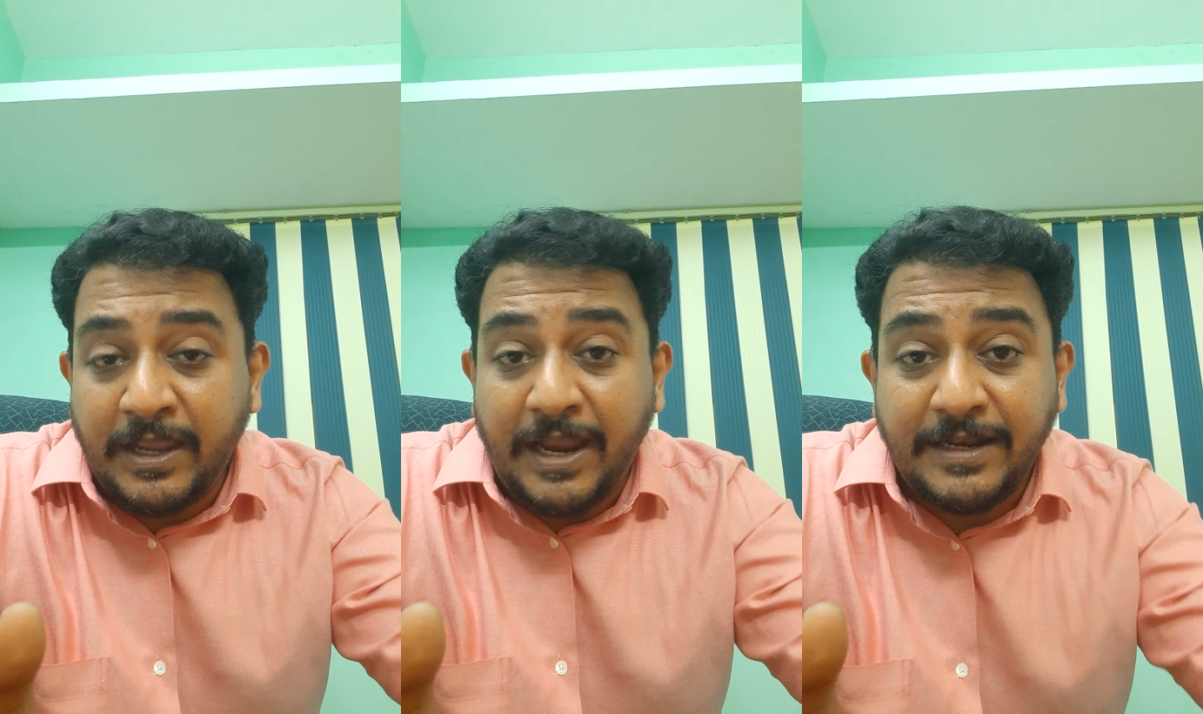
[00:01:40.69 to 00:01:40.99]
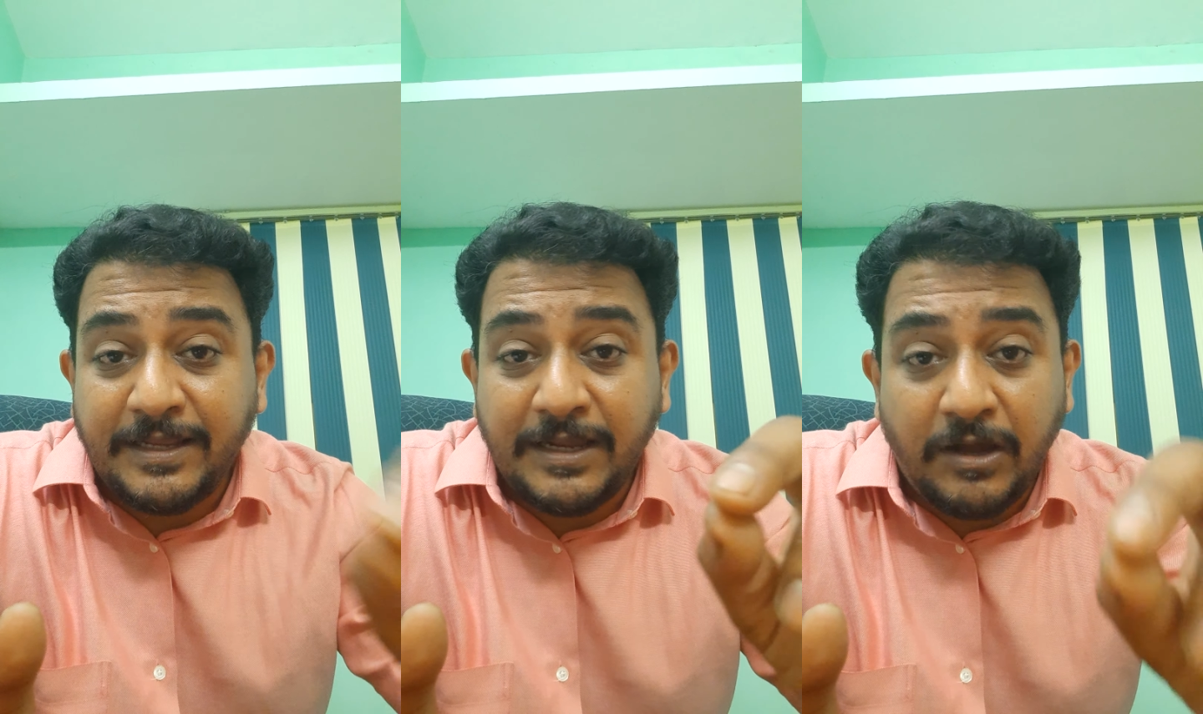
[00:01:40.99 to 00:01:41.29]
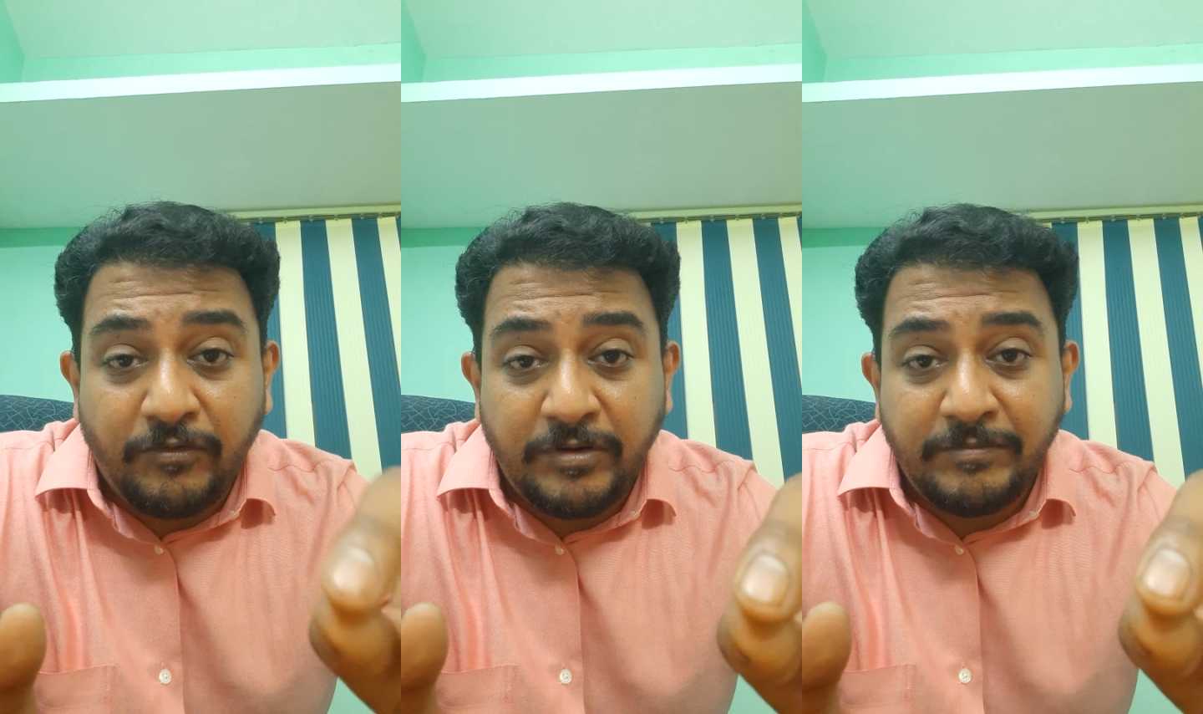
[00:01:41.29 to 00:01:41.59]
and the
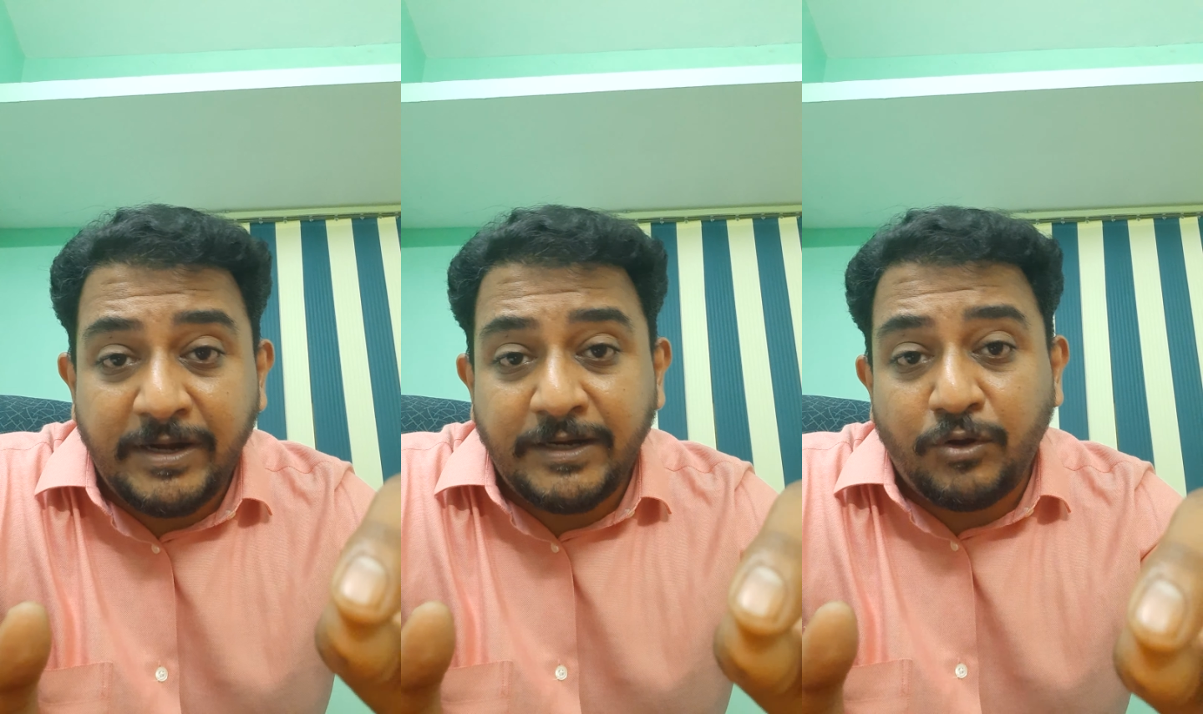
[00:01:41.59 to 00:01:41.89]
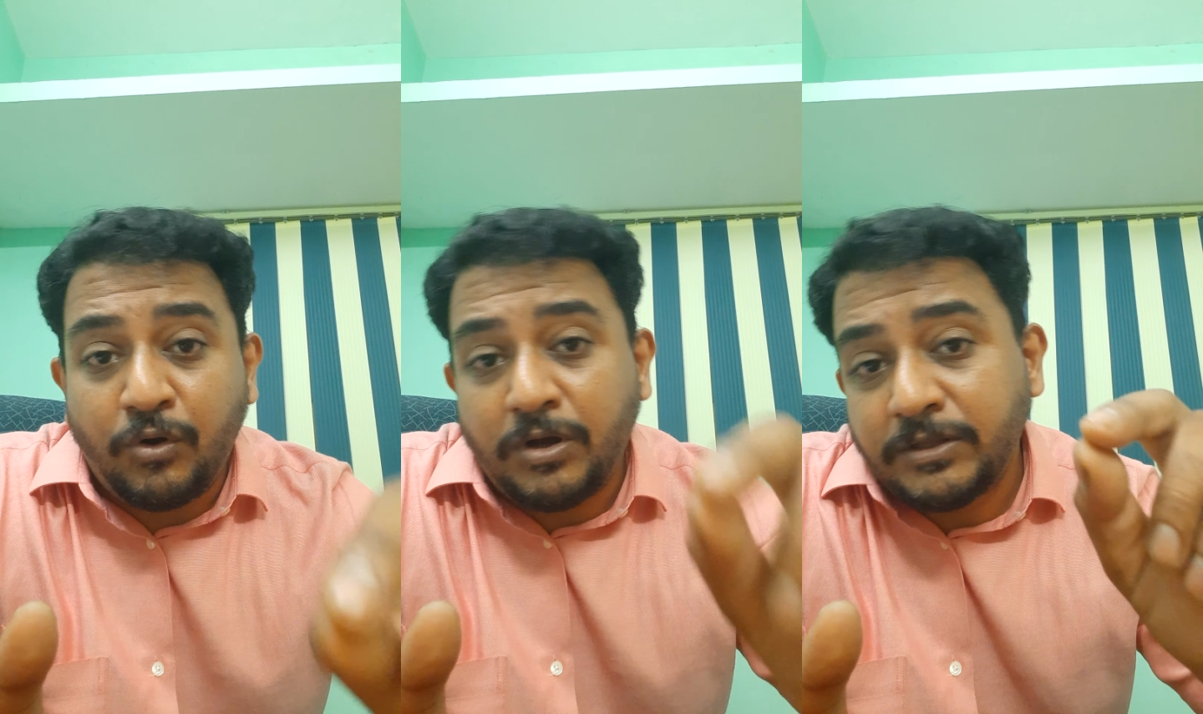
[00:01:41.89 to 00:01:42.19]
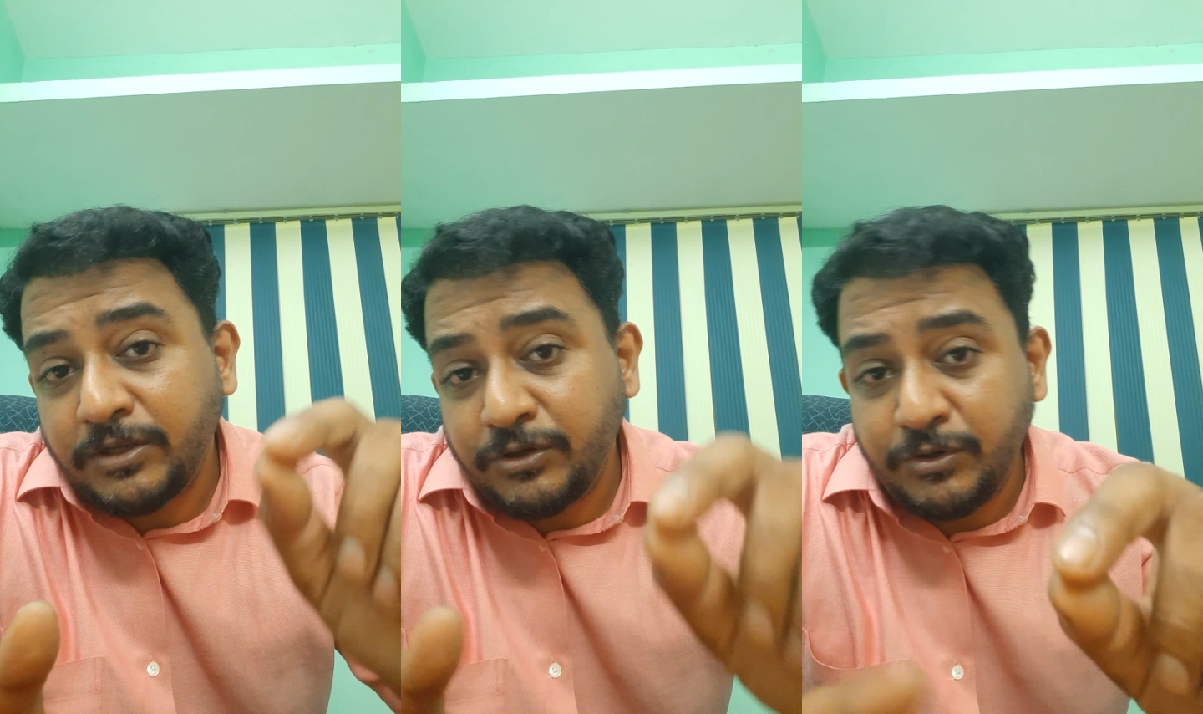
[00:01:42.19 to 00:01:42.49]
government or
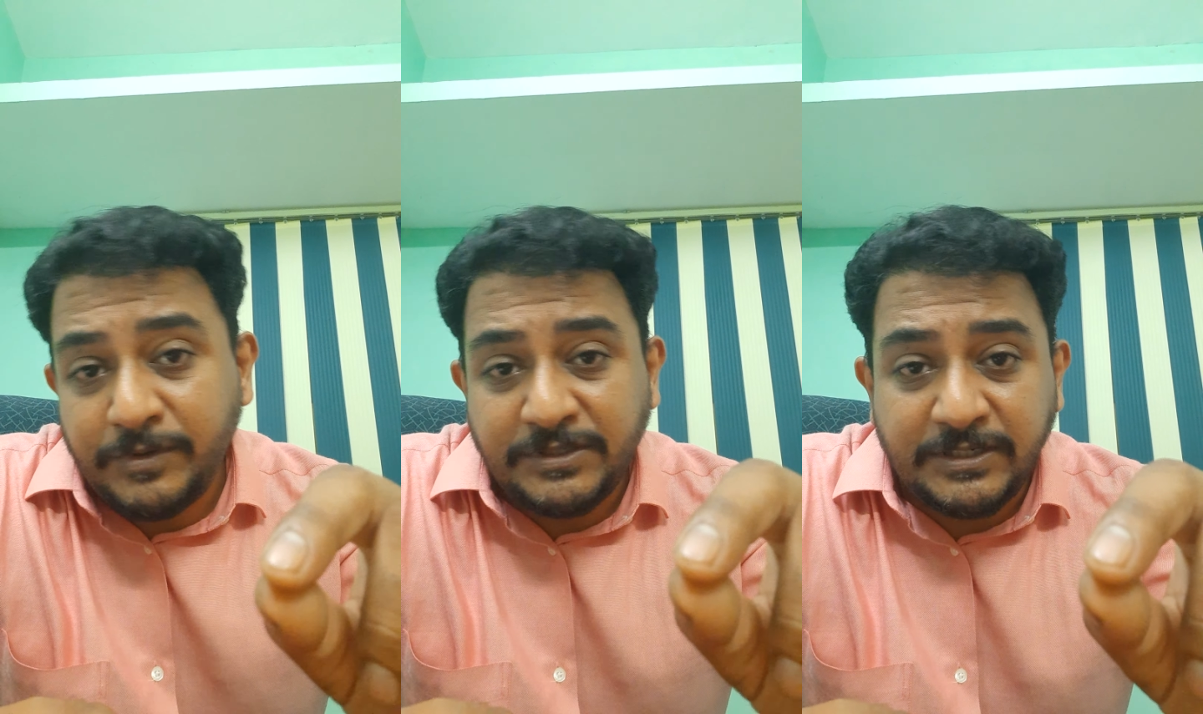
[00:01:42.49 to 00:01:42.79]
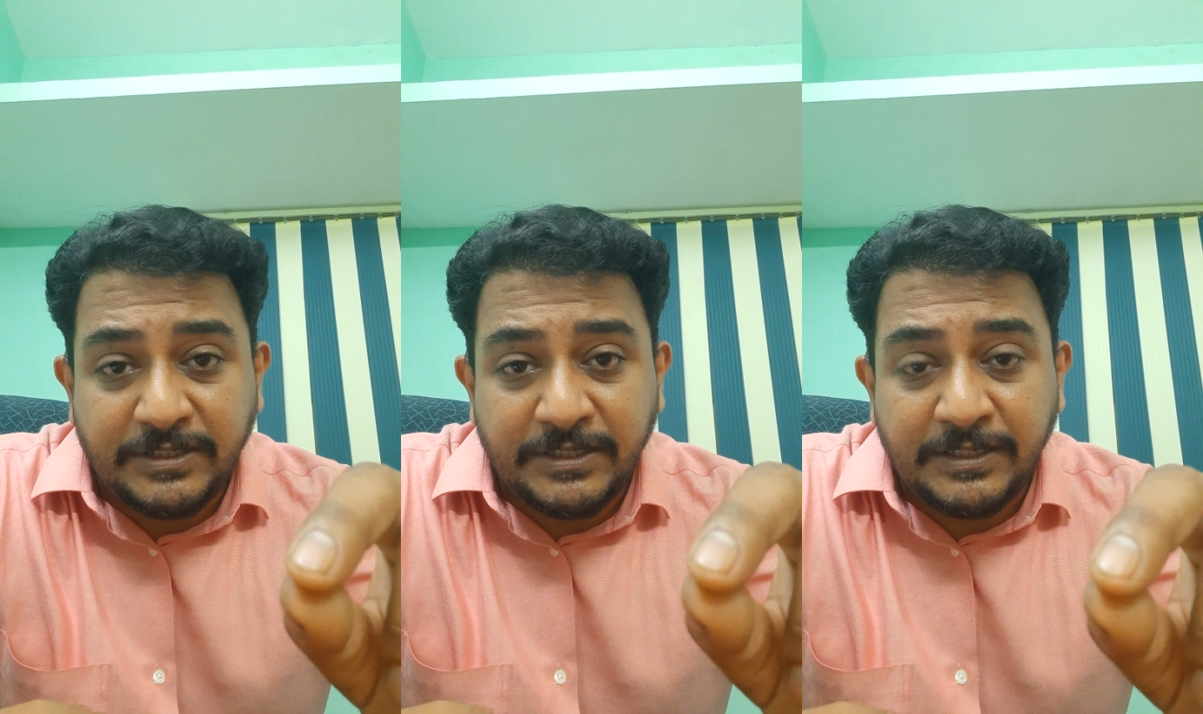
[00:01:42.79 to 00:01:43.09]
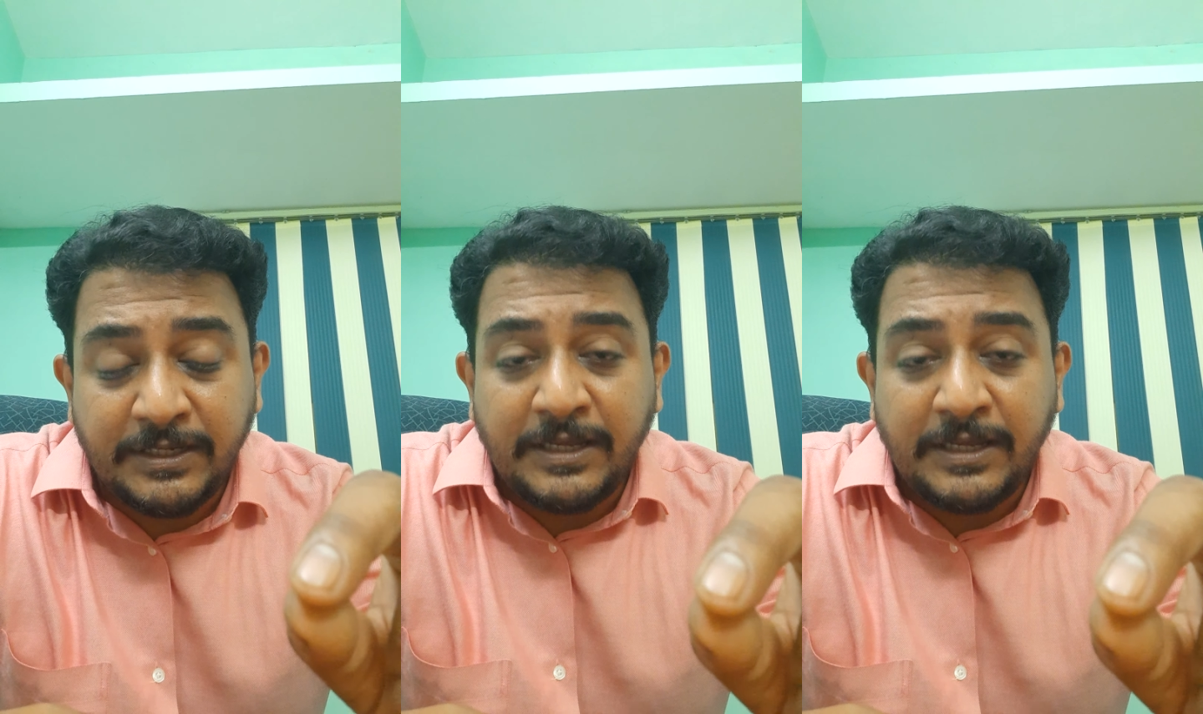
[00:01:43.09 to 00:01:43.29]
the university